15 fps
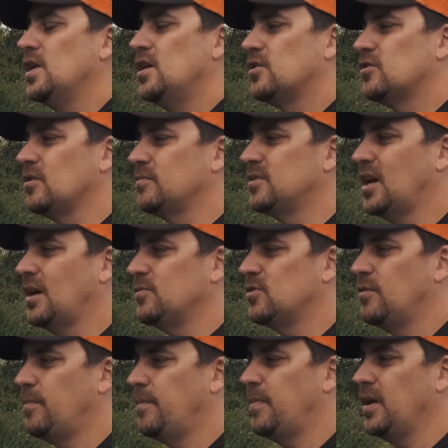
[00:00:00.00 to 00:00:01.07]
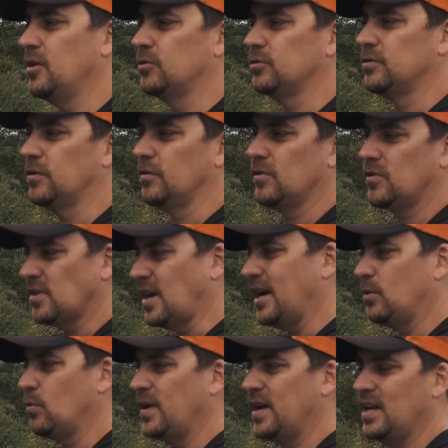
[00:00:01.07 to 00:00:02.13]
Sometimes the bait will turn
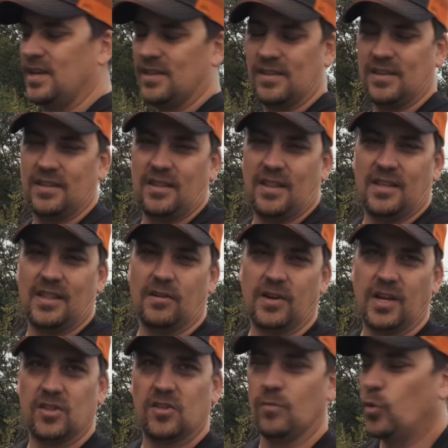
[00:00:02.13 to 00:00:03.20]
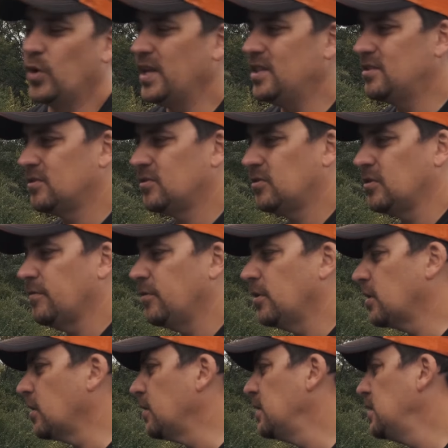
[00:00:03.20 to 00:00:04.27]
sideways and then I'll get some weeds and stuff
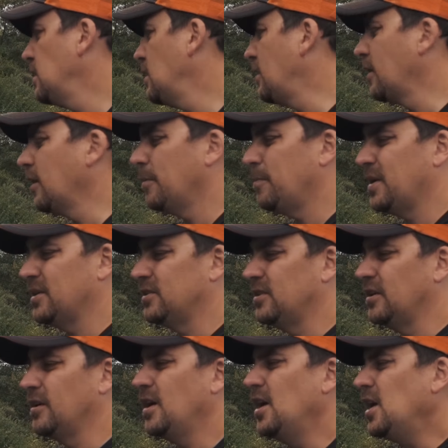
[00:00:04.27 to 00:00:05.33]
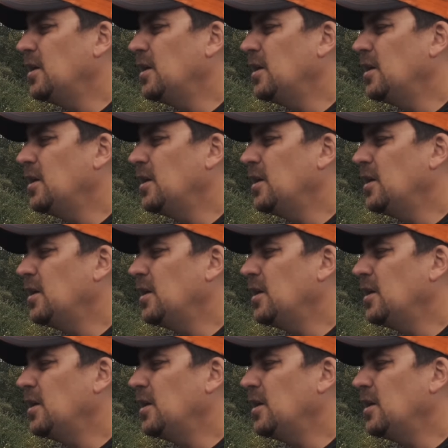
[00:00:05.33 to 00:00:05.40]
hung up on there.